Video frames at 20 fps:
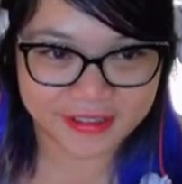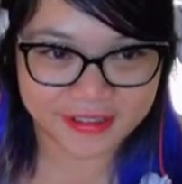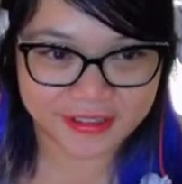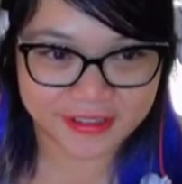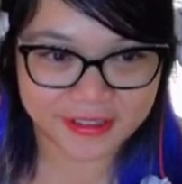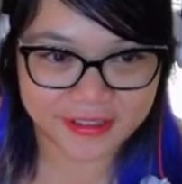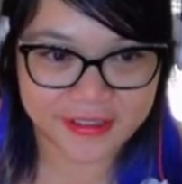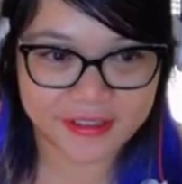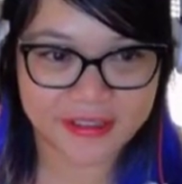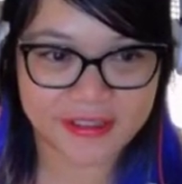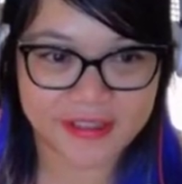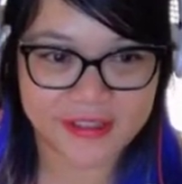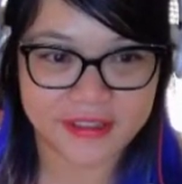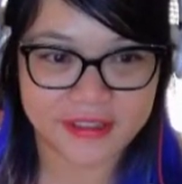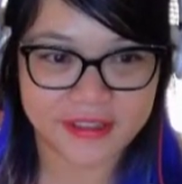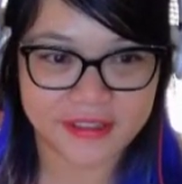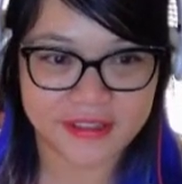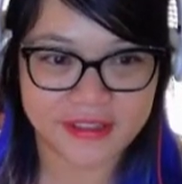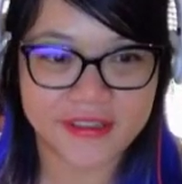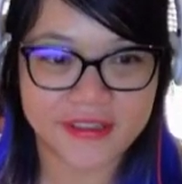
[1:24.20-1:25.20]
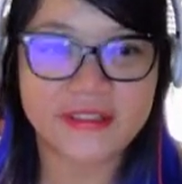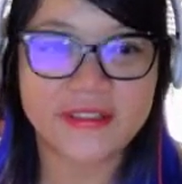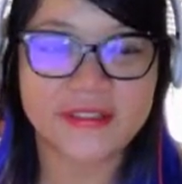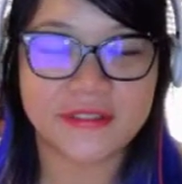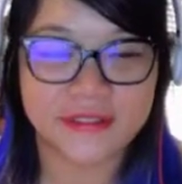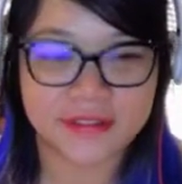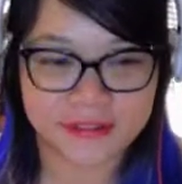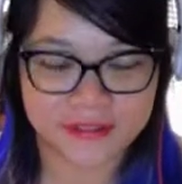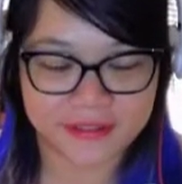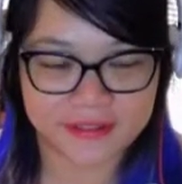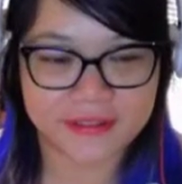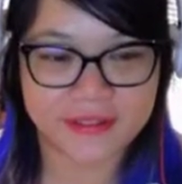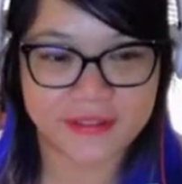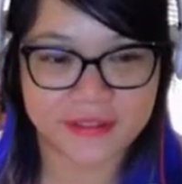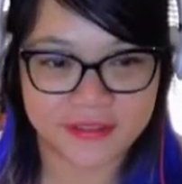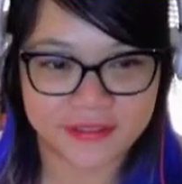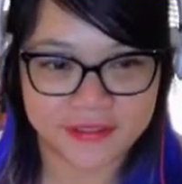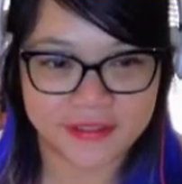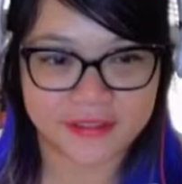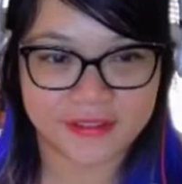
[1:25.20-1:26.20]

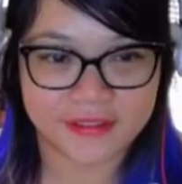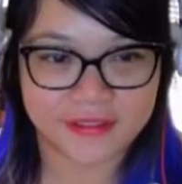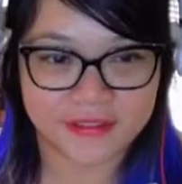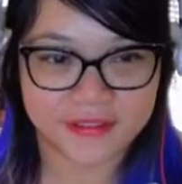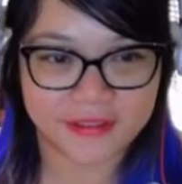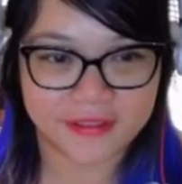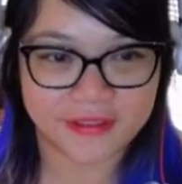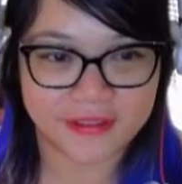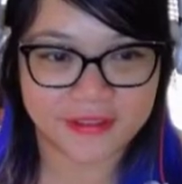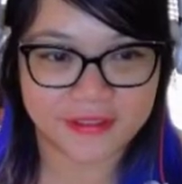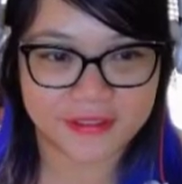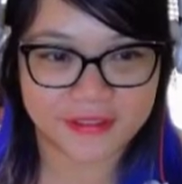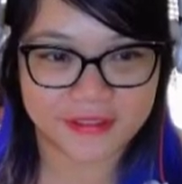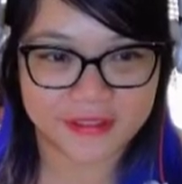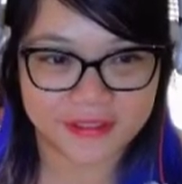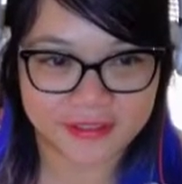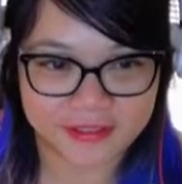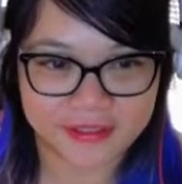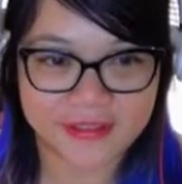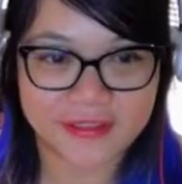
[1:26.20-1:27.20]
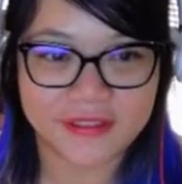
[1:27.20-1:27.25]
No words are spoken by the person on screen.